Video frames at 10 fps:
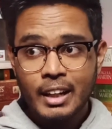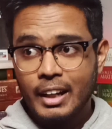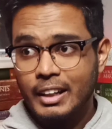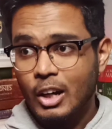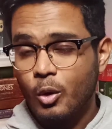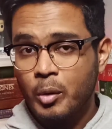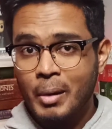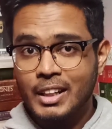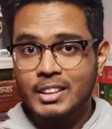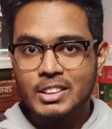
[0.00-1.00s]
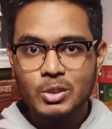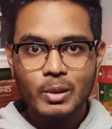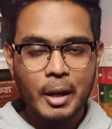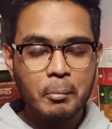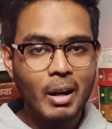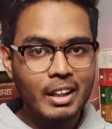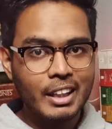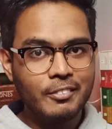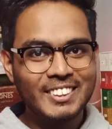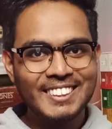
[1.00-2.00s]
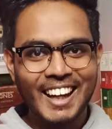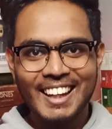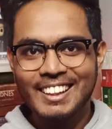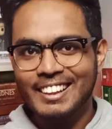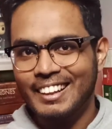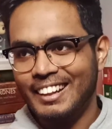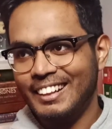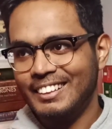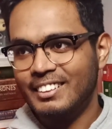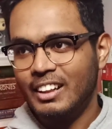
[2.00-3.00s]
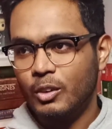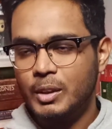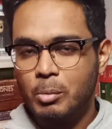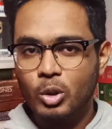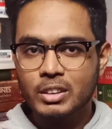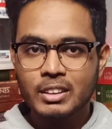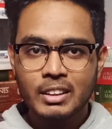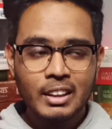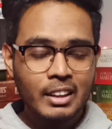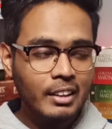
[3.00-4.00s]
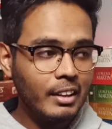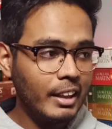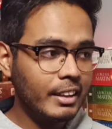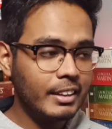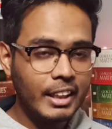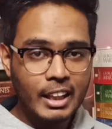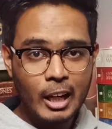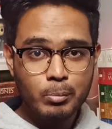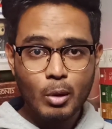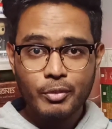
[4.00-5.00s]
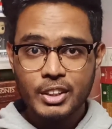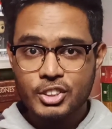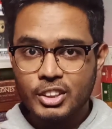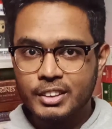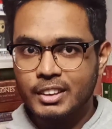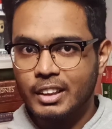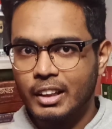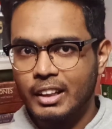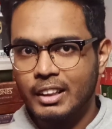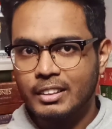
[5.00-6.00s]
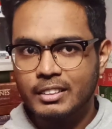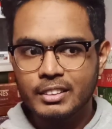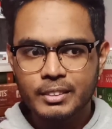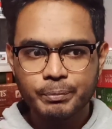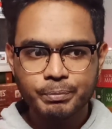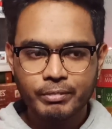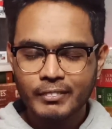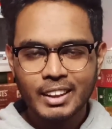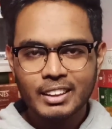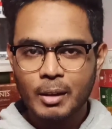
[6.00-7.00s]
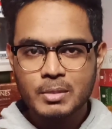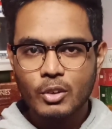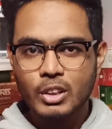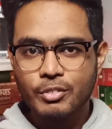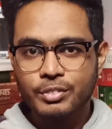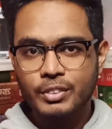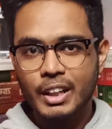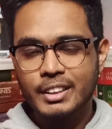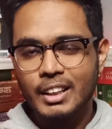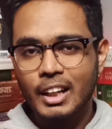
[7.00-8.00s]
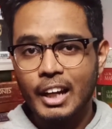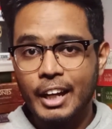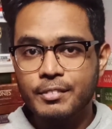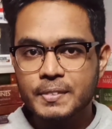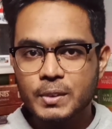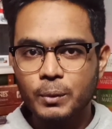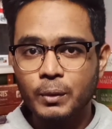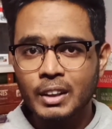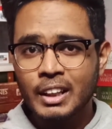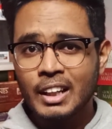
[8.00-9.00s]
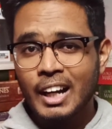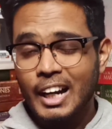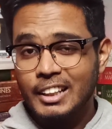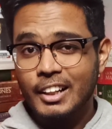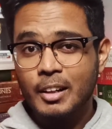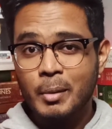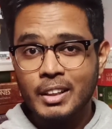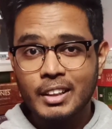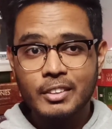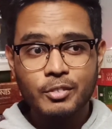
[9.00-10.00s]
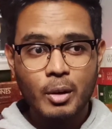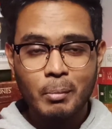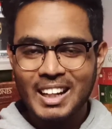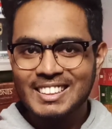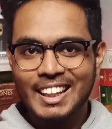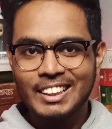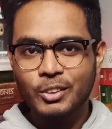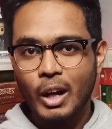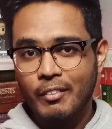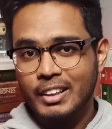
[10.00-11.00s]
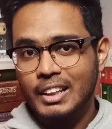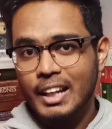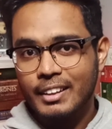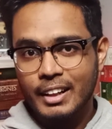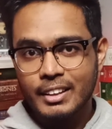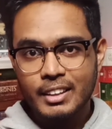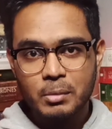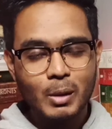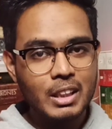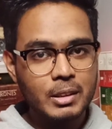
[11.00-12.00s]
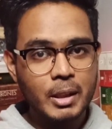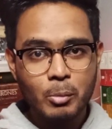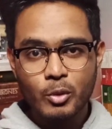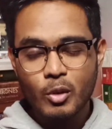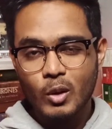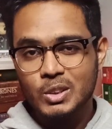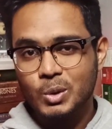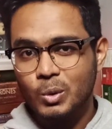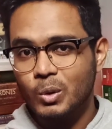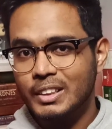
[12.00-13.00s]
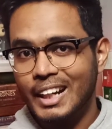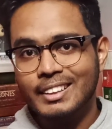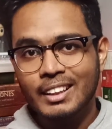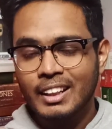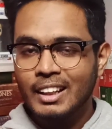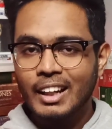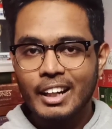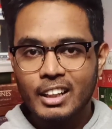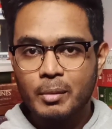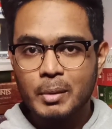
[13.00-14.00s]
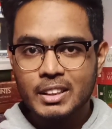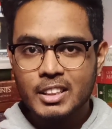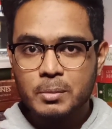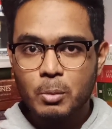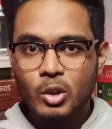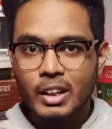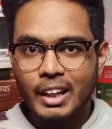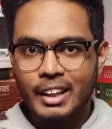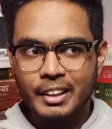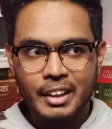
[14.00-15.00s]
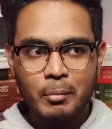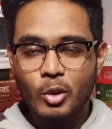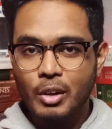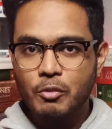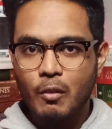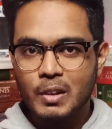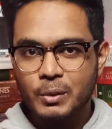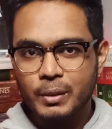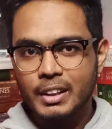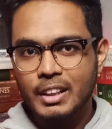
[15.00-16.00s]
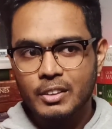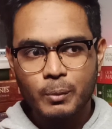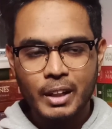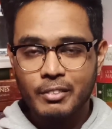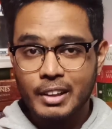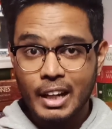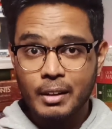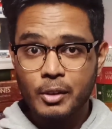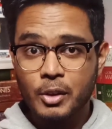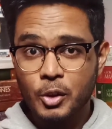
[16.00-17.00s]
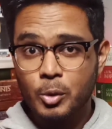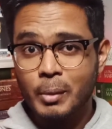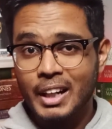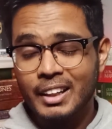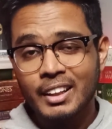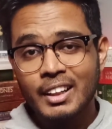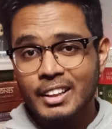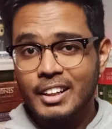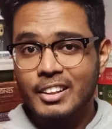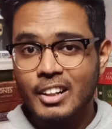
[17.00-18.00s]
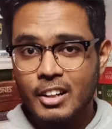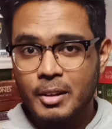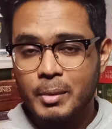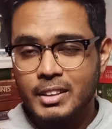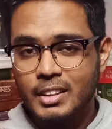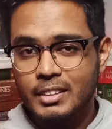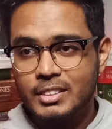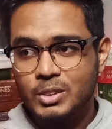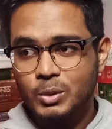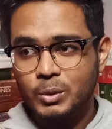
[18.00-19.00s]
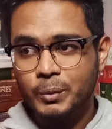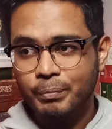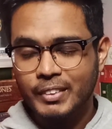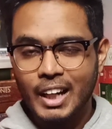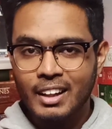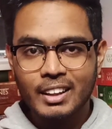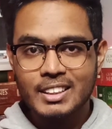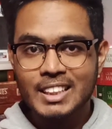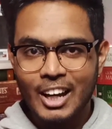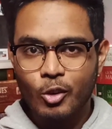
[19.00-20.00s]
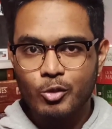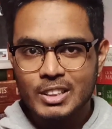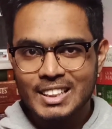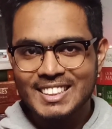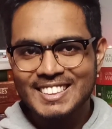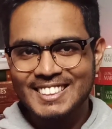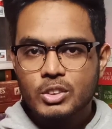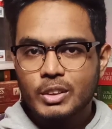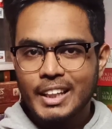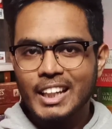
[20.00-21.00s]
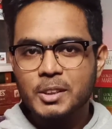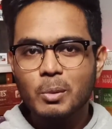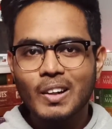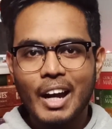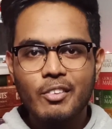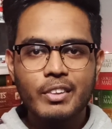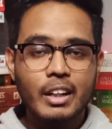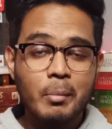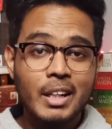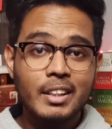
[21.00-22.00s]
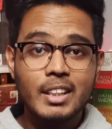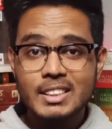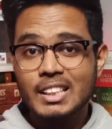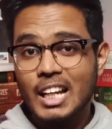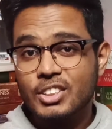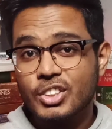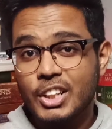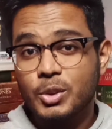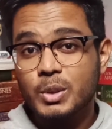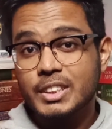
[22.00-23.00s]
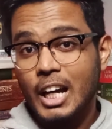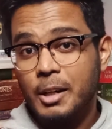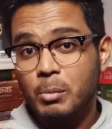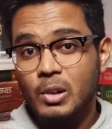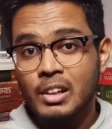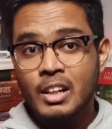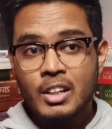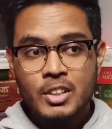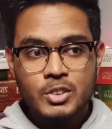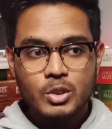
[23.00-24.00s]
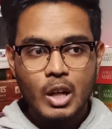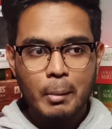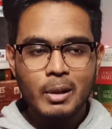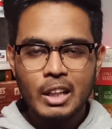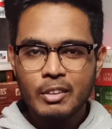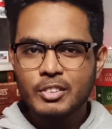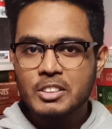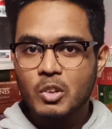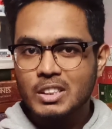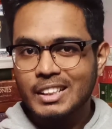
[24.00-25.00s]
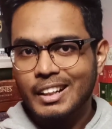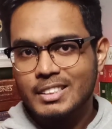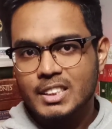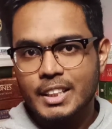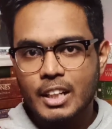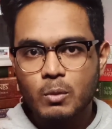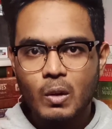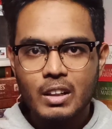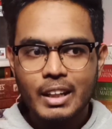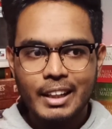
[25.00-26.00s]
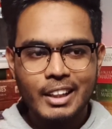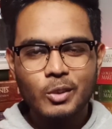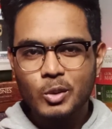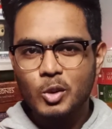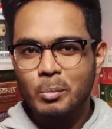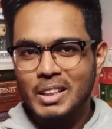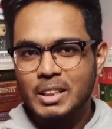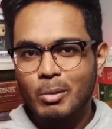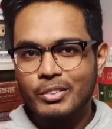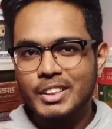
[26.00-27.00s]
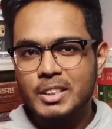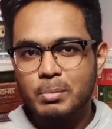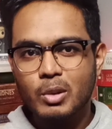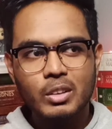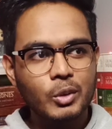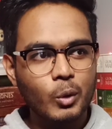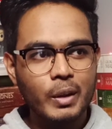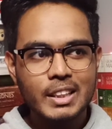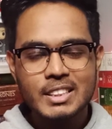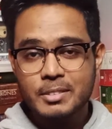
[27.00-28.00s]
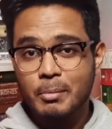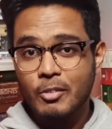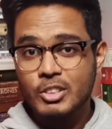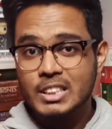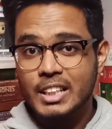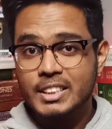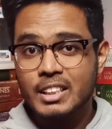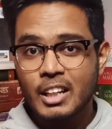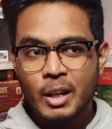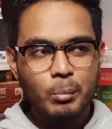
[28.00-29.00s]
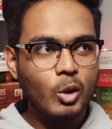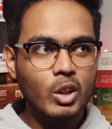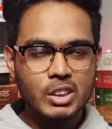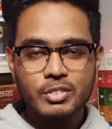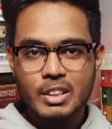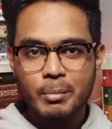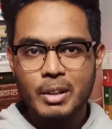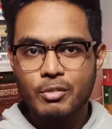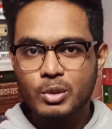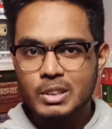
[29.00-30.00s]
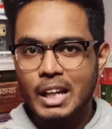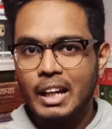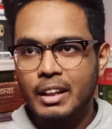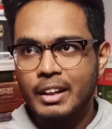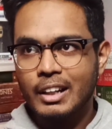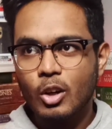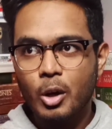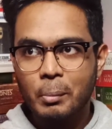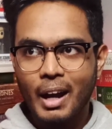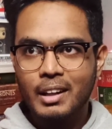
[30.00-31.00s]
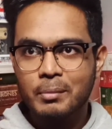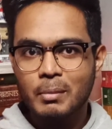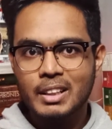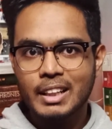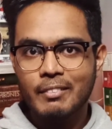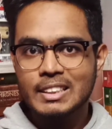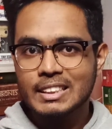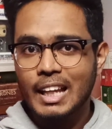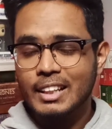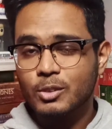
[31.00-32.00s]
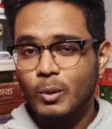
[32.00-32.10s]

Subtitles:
and how he manages to like bargain with a tiger, and how they both like take help of each other and comes out of it alive. So highly recommend it from my side, though I haven't like read it, but the movie was so good that I recommend this book, and I'm looking forward to read it whenever I renew my Kindle Unlimited. So yeah, it's high on wish list. So the next book I would recommend is Last Train to Istanbul. So I believe this was a translated work, and I don't know much about this book, though it is in my wish list because of some reviews I read long back, but I haven't like